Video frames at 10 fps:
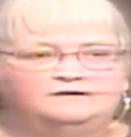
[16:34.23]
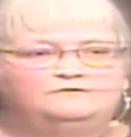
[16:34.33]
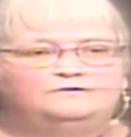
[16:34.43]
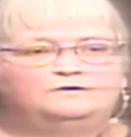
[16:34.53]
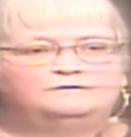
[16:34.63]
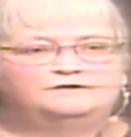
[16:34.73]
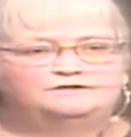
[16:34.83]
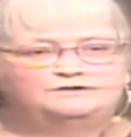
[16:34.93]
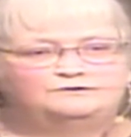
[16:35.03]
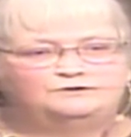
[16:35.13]
forward
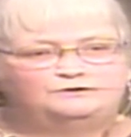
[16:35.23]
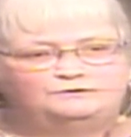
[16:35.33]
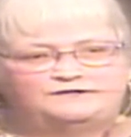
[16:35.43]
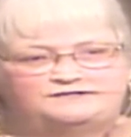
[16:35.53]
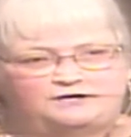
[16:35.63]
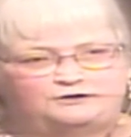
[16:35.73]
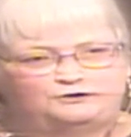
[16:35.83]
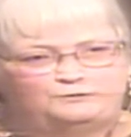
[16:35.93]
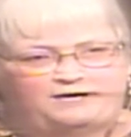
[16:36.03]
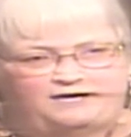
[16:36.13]
to you as our
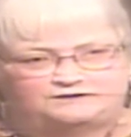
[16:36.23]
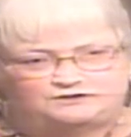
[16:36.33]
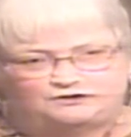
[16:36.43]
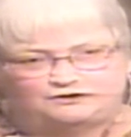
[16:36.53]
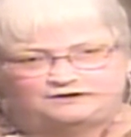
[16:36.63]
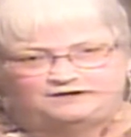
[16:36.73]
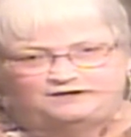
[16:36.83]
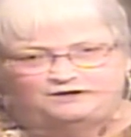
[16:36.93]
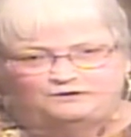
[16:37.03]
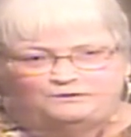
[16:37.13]
new pastor.
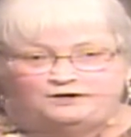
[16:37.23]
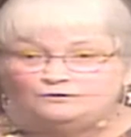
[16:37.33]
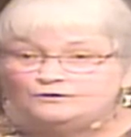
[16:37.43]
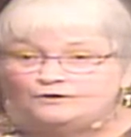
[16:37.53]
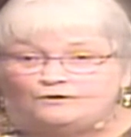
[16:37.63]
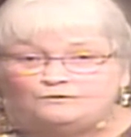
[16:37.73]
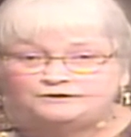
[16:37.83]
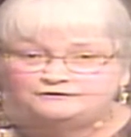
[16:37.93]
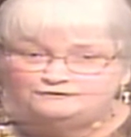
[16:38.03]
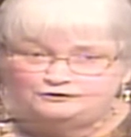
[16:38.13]
We don't know what
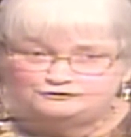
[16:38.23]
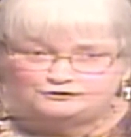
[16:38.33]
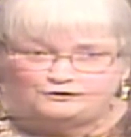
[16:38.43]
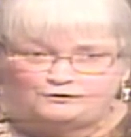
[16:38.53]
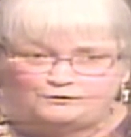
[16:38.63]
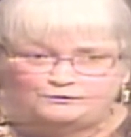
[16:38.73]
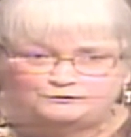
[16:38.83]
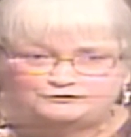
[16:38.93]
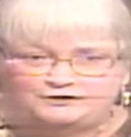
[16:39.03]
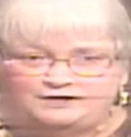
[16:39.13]
the future holds,